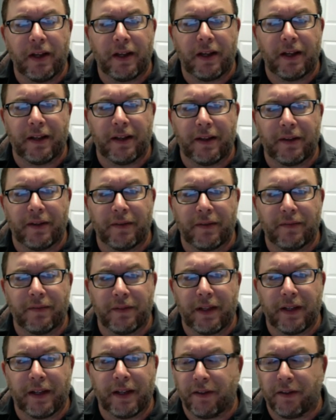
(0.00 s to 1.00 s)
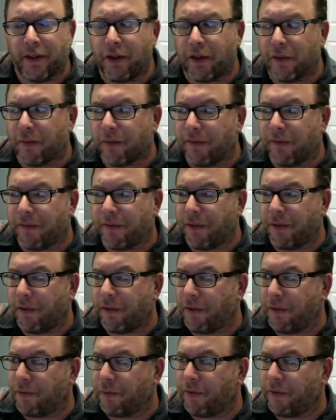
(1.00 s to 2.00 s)
And you can review
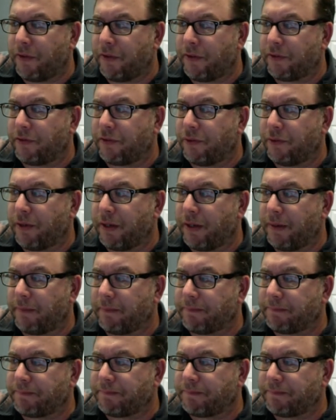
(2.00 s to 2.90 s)
those with your student.